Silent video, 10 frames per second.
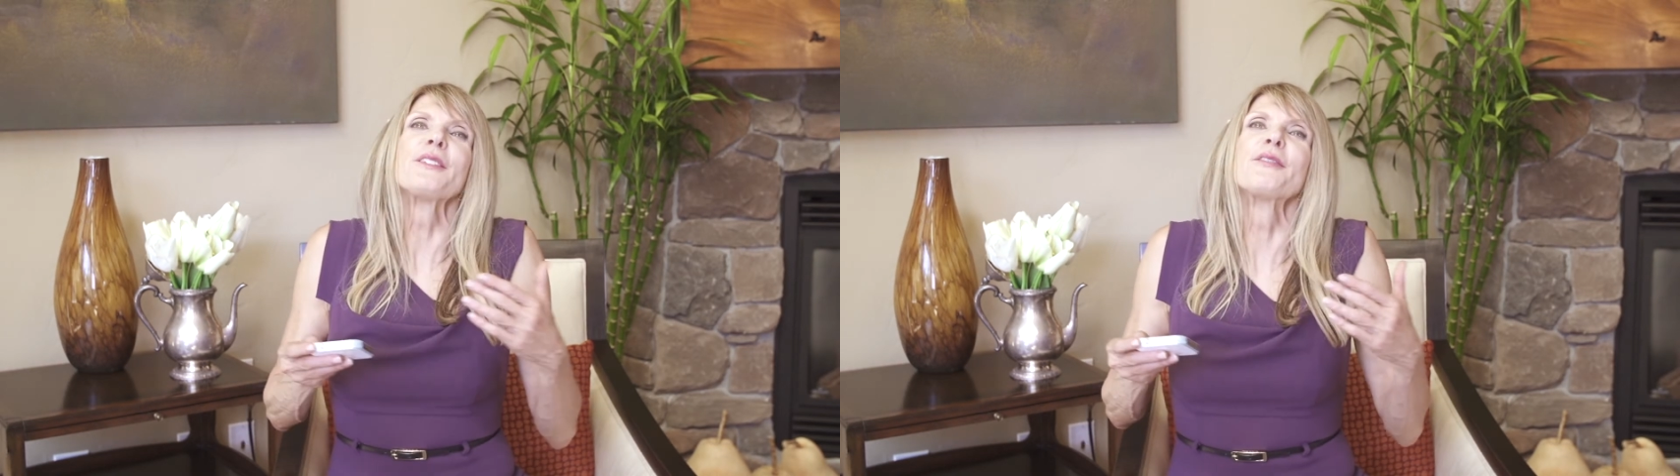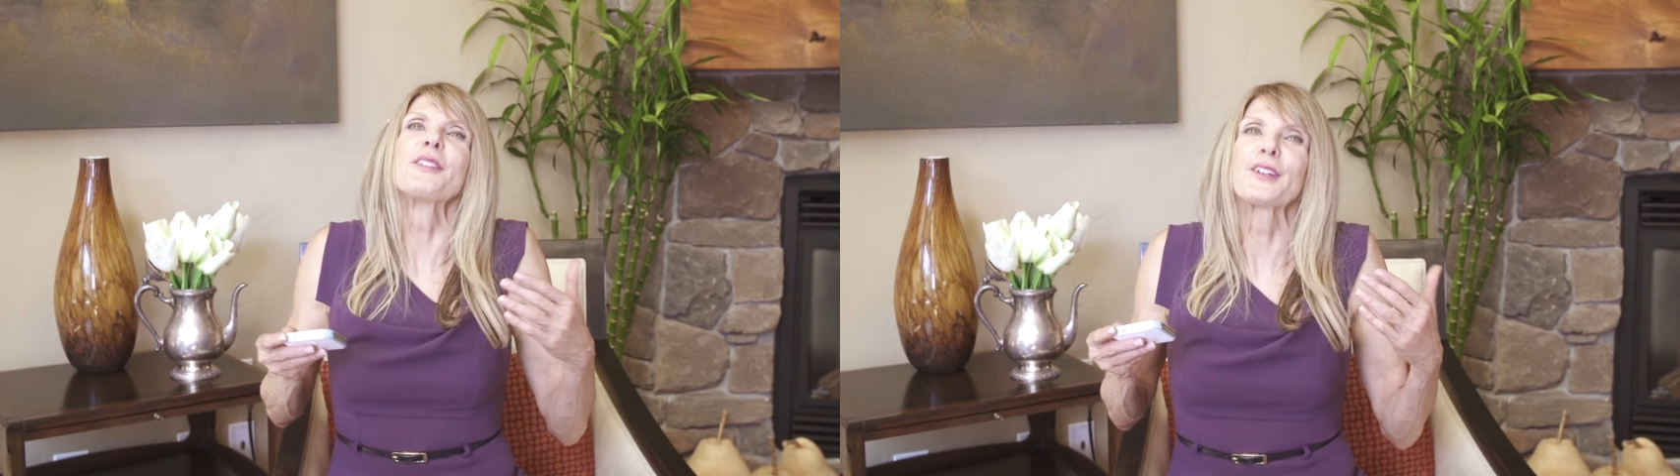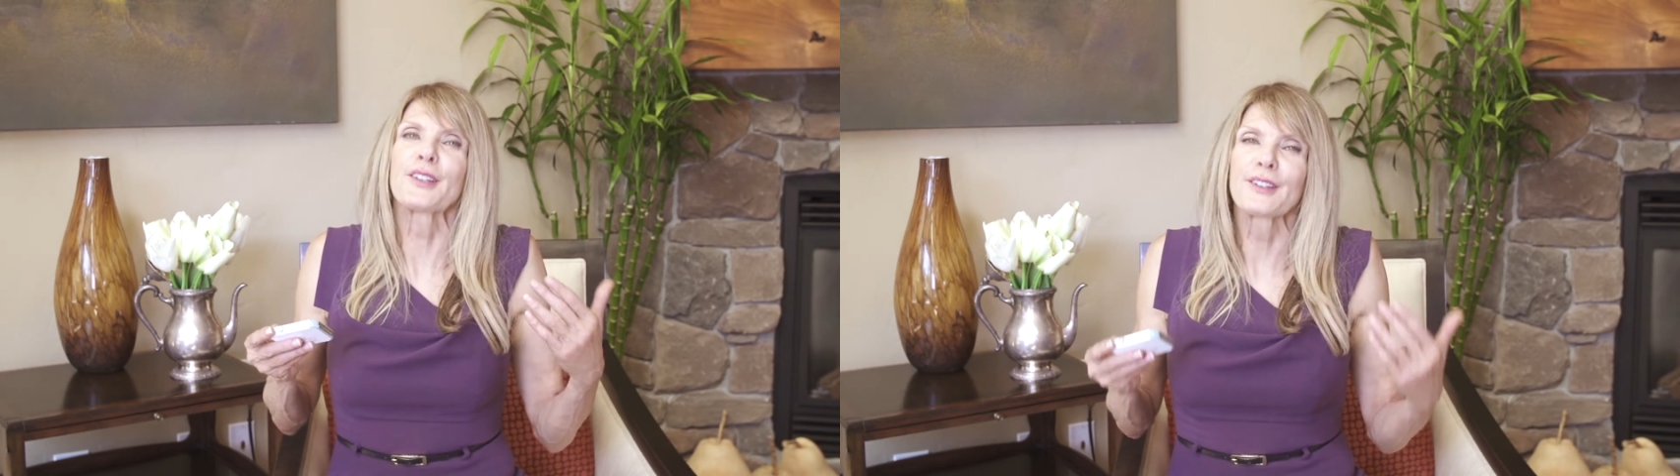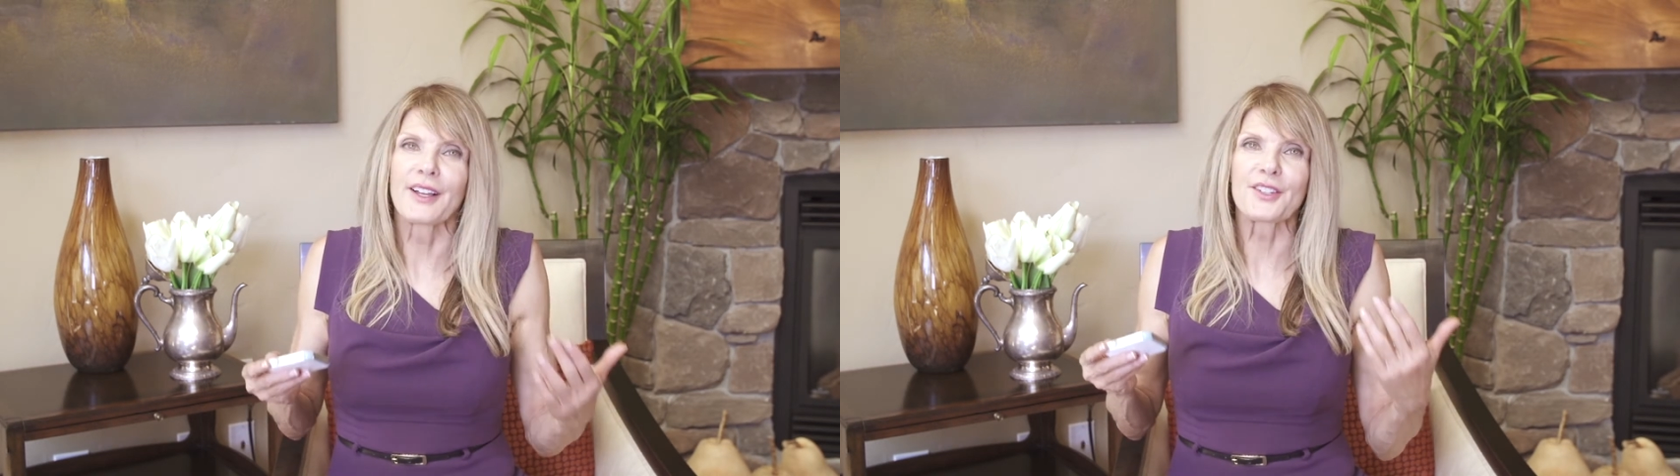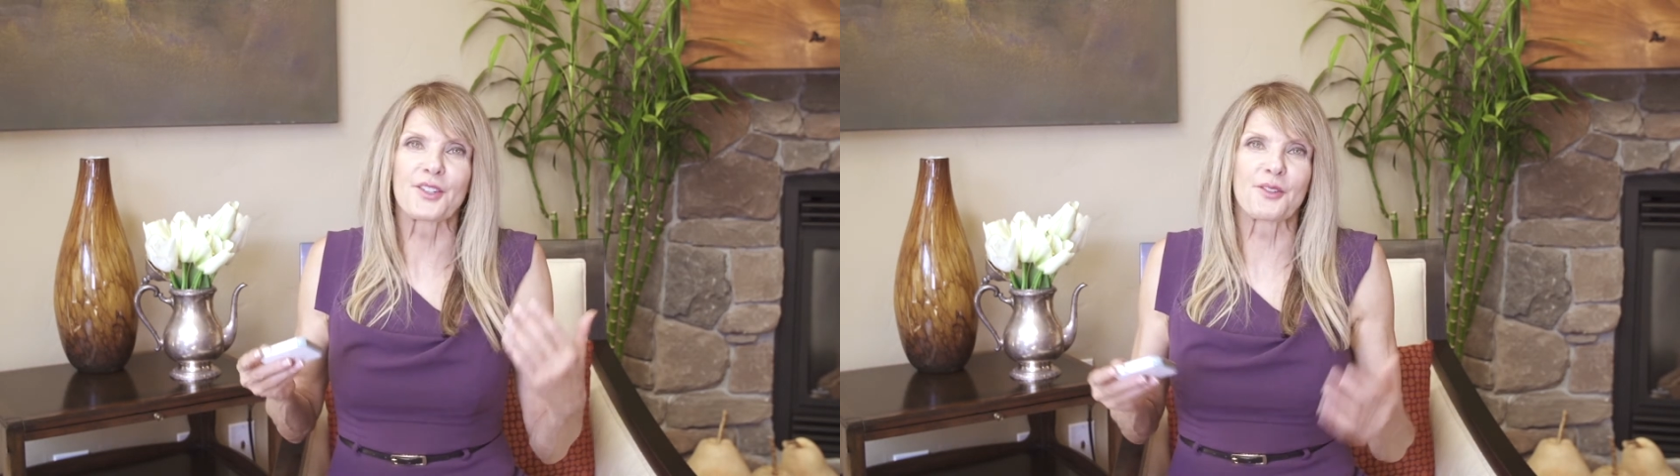feel
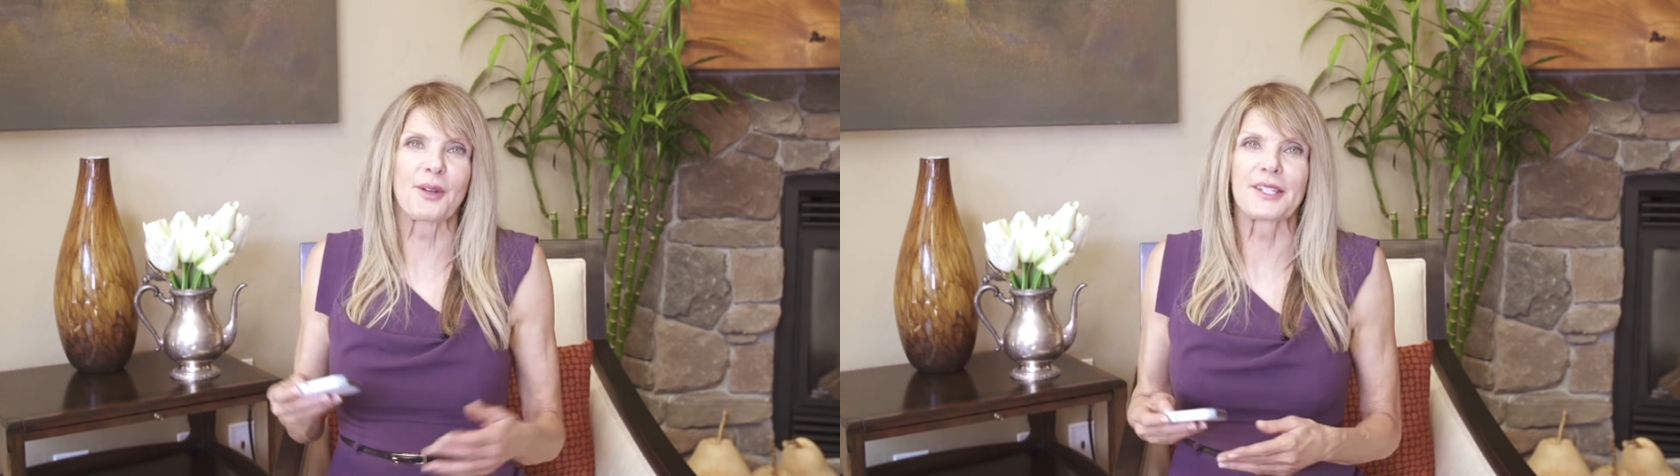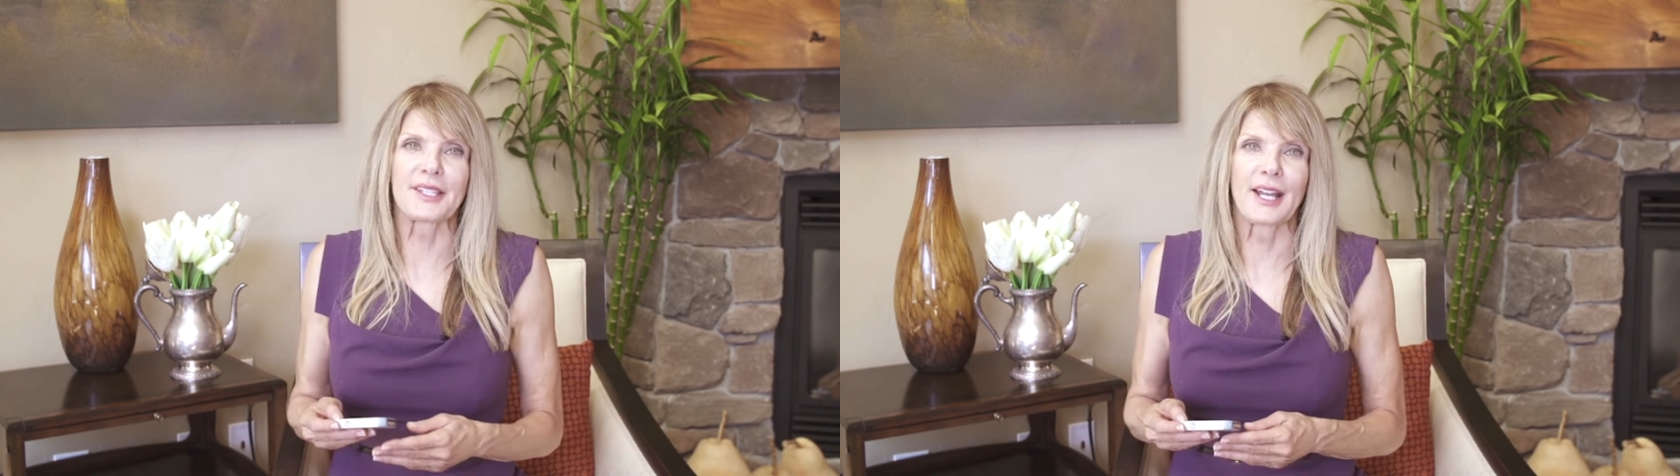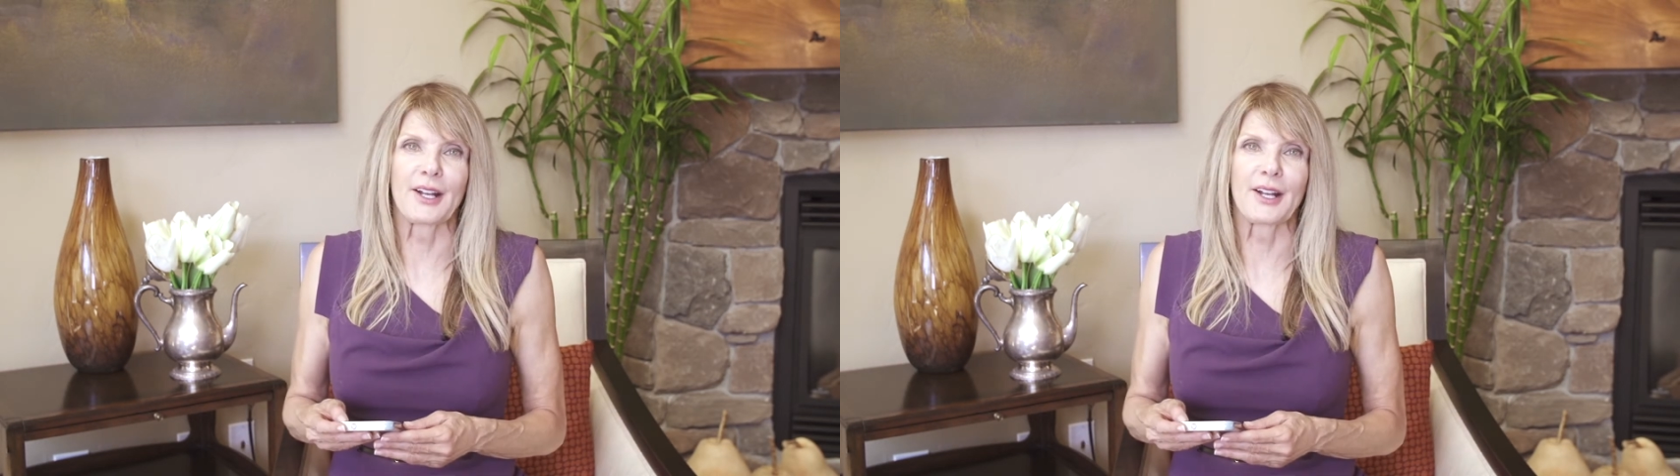less stressed